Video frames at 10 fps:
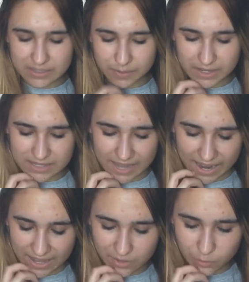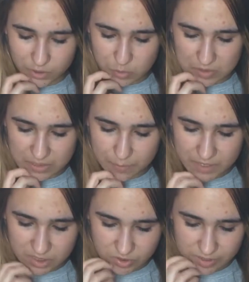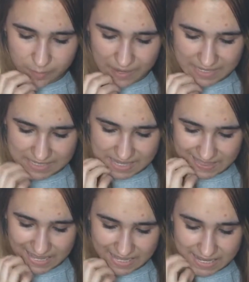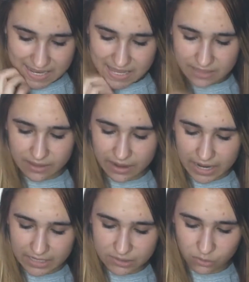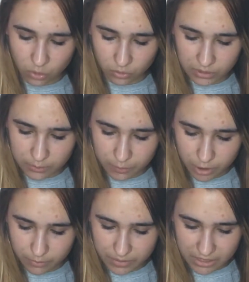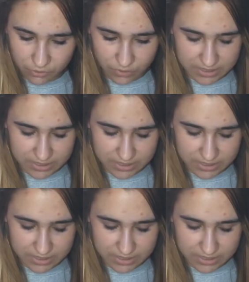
explains the island was once a mystery base and that the island's only permanent